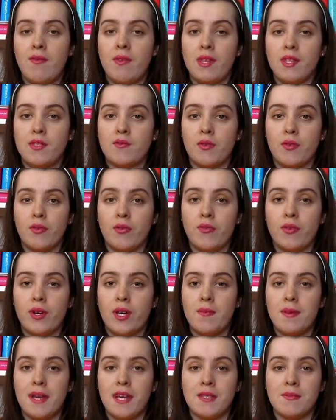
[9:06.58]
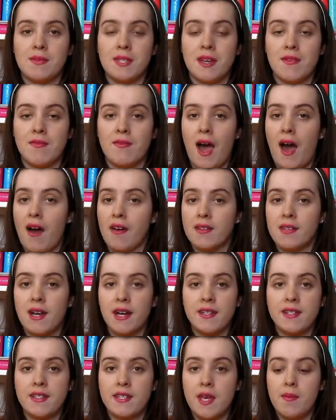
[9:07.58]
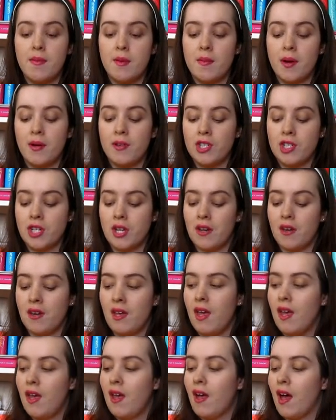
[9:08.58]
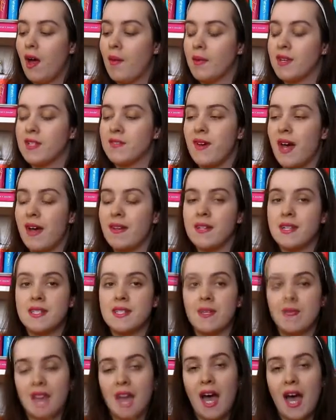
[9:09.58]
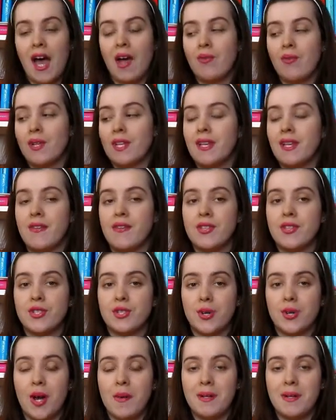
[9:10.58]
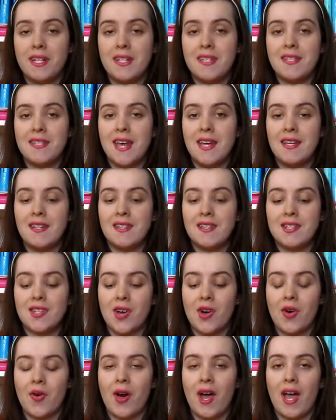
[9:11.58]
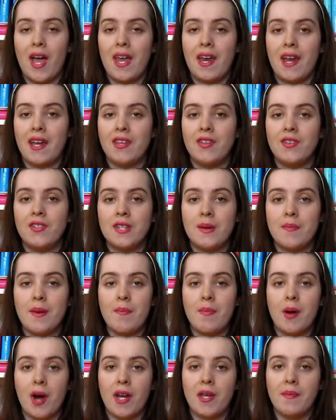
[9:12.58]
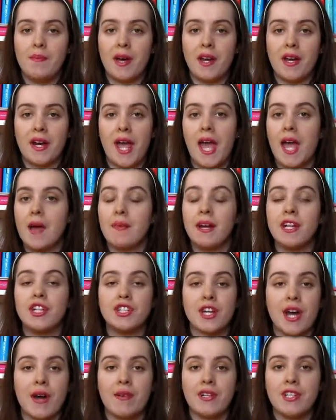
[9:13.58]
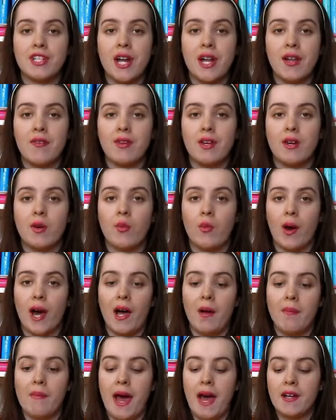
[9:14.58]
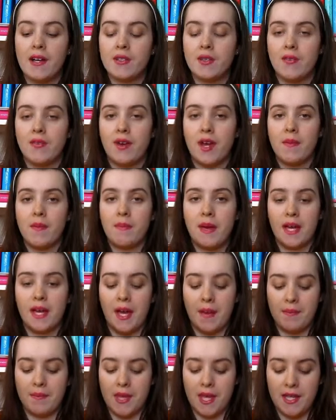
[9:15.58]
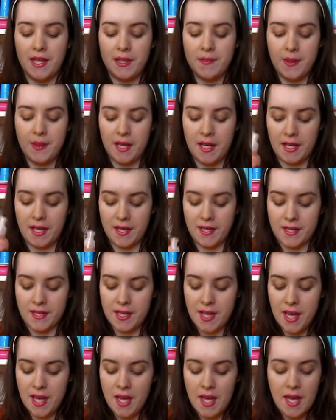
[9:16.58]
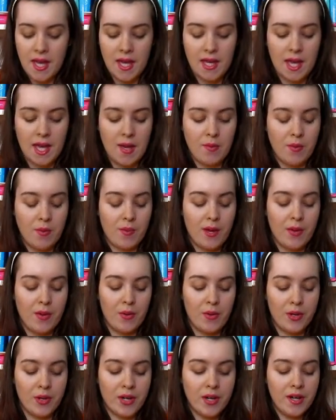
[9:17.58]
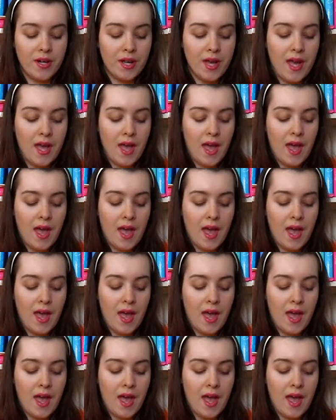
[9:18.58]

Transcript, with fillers: gave you this for free because it was like a Valentine's Day promotion, because Valentine's Day was coming up. I really love the strawberry scent, so, and I used up my body butter and my shower gel of it a while back, so I thought I'd pick up this because it came with my order.